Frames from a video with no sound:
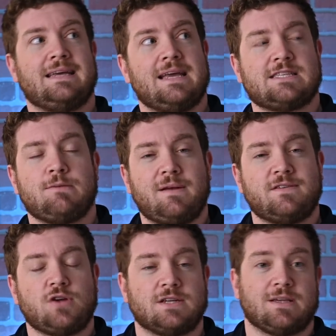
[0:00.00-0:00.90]
it's a bit of a
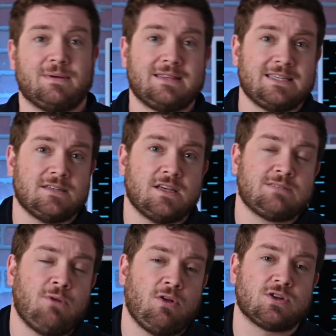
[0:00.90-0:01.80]
toss-up, but this is a
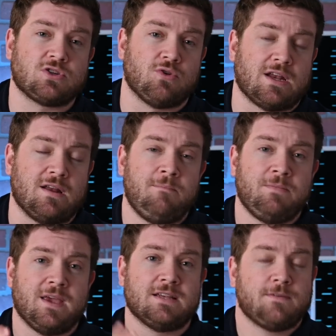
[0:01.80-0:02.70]
smaller screen.
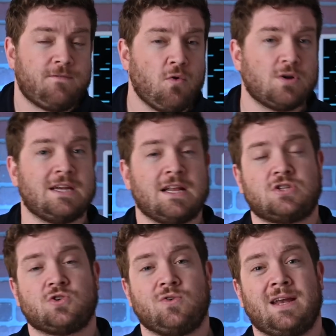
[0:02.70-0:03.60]
It is a
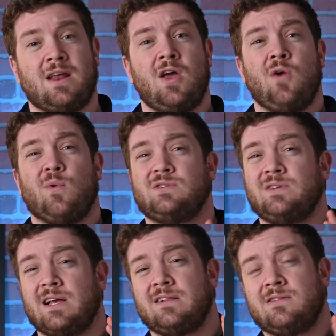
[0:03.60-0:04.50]
14-inch screen, whereas you can
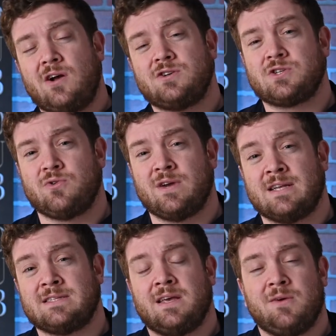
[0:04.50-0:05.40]
get larger
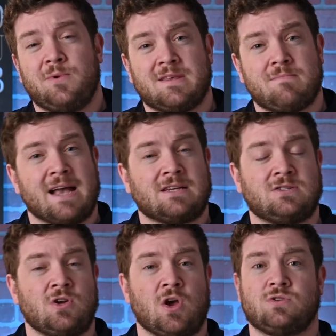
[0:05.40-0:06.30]
screens with the Mac
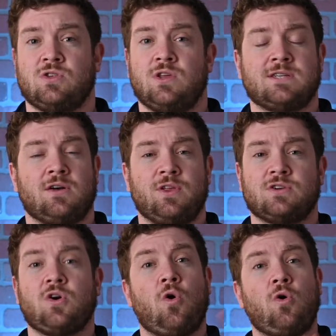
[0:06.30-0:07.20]
Studio. So there's a,
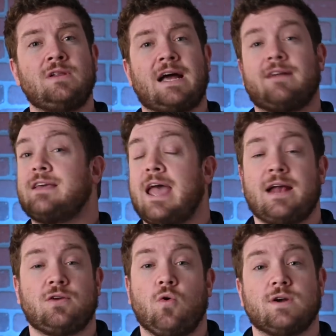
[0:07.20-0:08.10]
there's a whole lot of
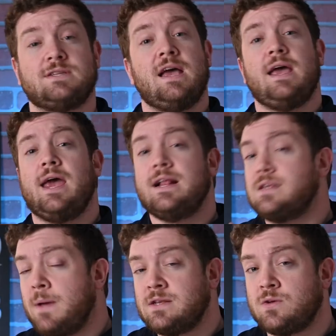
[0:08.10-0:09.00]
categories, and it
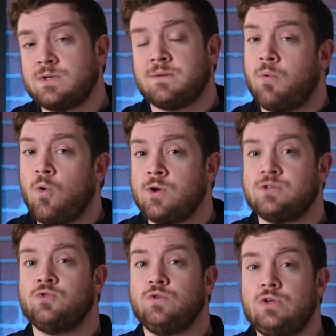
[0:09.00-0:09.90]
depends on what's important
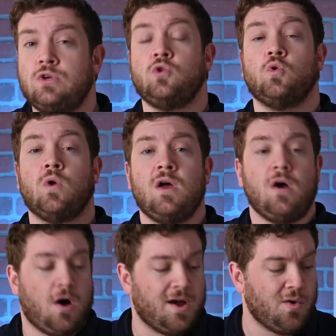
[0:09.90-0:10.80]
to you
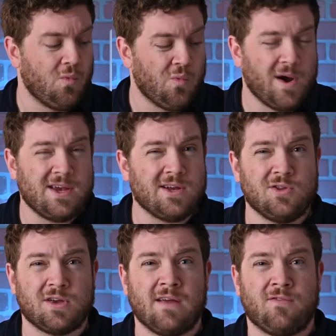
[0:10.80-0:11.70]
on what you're
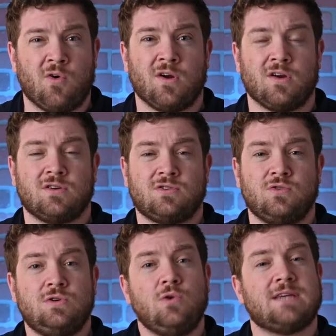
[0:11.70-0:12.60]
looking for to
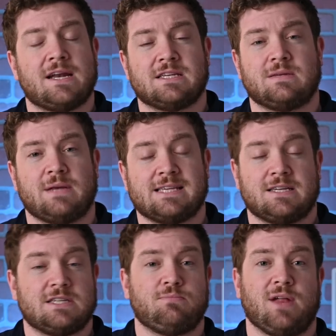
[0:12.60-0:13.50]
use as a, as a
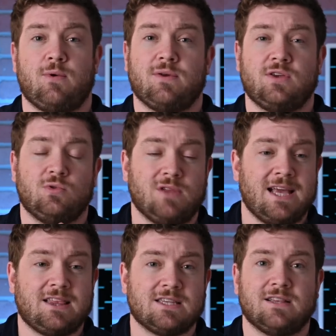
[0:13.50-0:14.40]
display, whether you
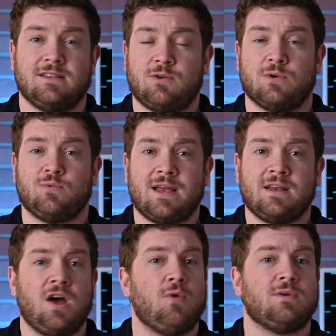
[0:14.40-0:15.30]
like this liquid
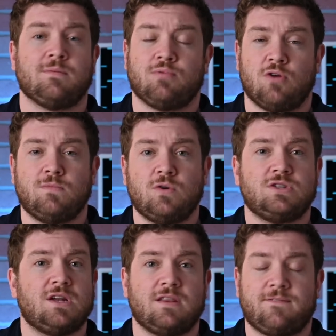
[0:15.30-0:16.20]
retina with the
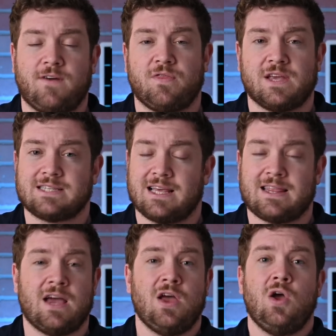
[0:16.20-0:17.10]
ProMotion and the fun things like
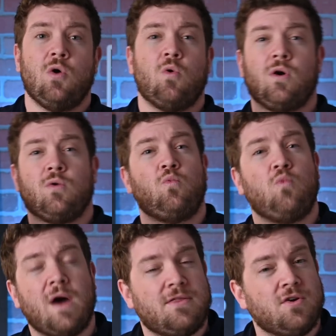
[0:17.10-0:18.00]
that, or
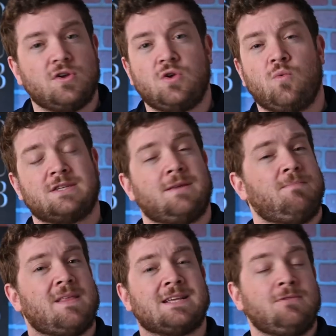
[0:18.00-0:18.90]
whether you want
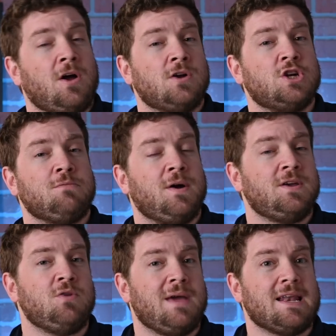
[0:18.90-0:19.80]
something that's larger, but
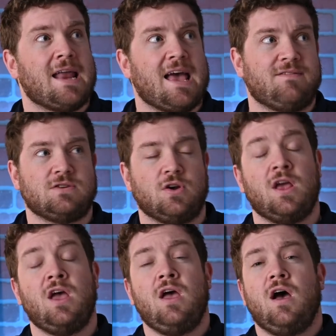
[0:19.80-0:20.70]
you may not have as good
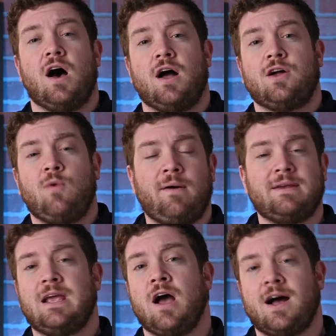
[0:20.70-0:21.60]
uh,
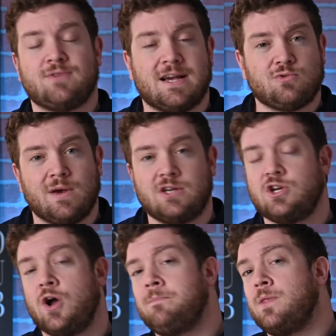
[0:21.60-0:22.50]
quality contrast
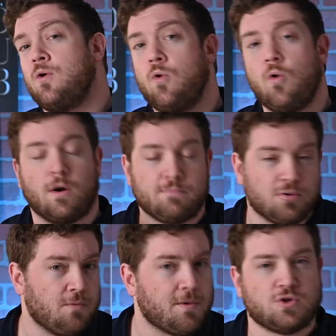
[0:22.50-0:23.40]
ratio or
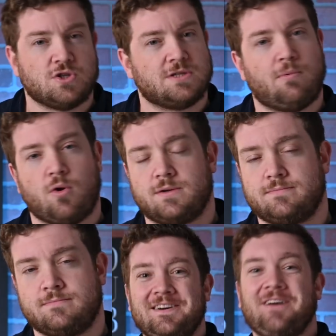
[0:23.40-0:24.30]
ProMotion support.
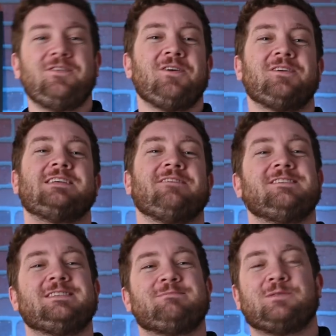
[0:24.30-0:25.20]
A few other
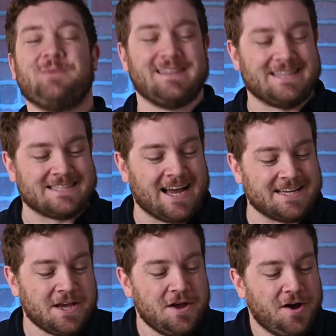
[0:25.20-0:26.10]
differences between these
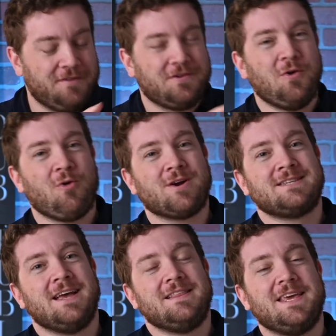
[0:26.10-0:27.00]
guys. Of
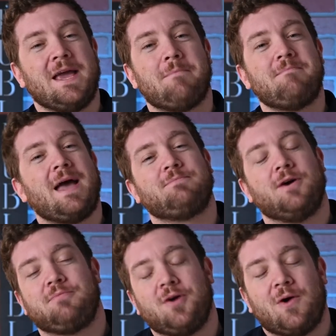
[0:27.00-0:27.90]
course, the
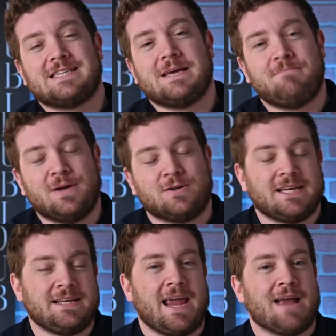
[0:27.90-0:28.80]
MacBook Pro has a
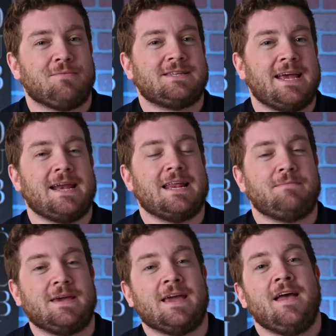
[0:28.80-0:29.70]
built-in camera,
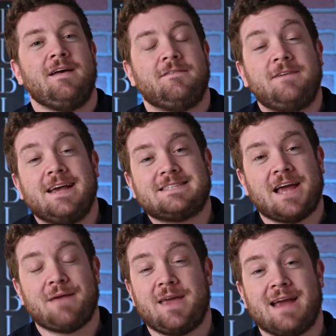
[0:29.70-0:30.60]
1080p,
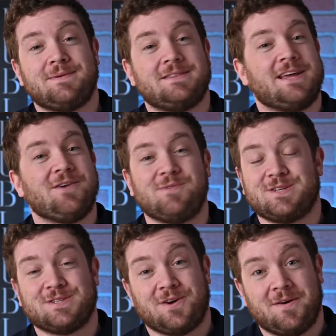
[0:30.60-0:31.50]
FaceTime camera in there, which
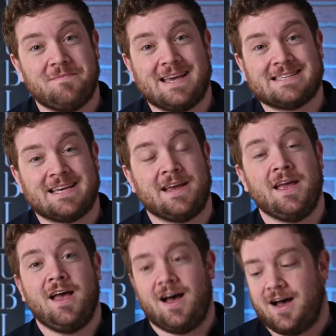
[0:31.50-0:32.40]
is amazing.
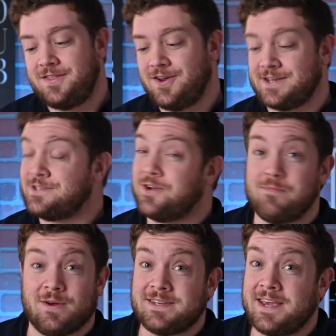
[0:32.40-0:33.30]
Uh, there is no
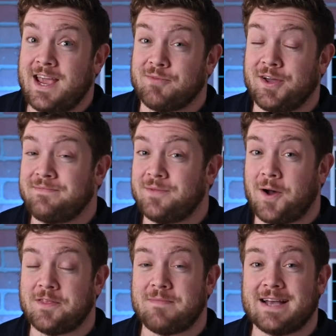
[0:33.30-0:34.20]
built-in camera
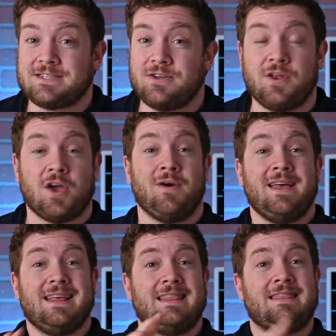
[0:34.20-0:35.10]
on the Mac Studio.
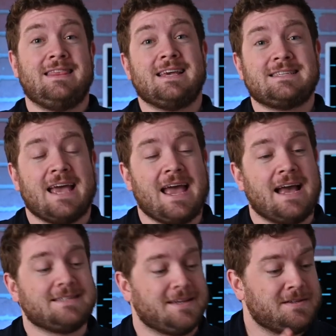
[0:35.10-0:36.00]
This
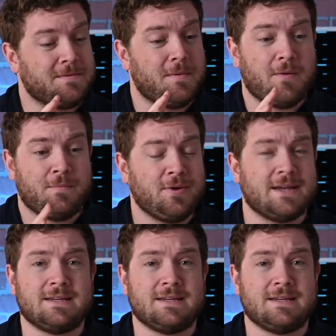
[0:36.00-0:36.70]
has some pretty